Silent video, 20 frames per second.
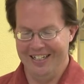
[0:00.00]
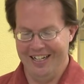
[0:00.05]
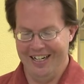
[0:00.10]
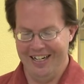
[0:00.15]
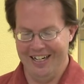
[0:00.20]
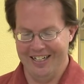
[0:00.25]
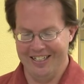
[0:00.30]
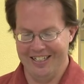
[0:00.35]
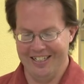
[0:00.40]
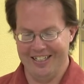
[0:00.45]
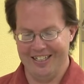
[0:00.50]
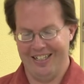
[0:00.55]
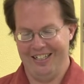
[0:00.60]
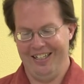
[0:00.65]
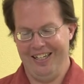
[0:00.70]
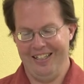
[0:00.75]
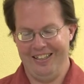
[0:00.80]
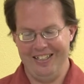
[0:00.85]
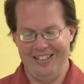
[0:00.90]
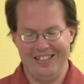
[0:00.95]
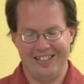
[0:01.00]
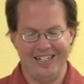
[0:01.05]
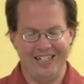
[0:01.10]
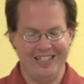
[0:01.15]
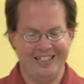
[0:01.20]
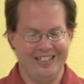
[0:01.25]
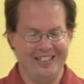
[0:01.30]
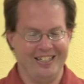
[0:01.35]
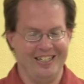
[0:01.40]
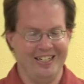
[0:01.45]
And uh, th these
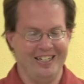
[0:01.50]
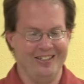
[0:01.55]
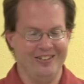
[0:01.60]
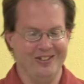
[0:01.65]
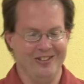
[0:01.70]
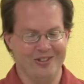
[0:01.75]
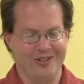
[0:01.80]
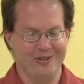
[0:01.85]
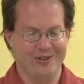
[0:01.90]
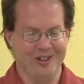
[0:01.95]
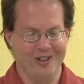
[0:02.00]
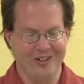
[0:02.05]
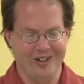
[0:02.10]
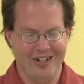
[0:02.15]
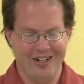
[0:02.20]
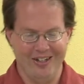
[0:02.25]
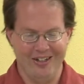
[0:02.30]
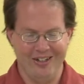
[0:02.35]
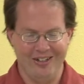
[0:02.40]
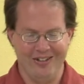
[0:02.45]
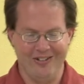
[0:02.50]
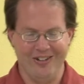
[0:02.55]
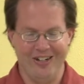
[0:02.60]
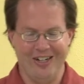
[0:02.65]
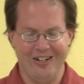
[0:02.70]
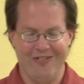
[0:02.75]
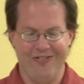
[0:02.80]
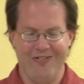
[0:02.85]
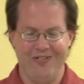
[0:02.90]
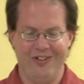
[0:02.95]
get-togethers were uh, a
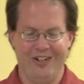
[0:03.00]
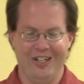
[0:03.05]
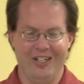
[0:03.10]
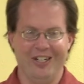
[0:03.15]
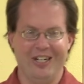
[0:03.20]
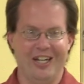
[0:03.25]
lot of fun.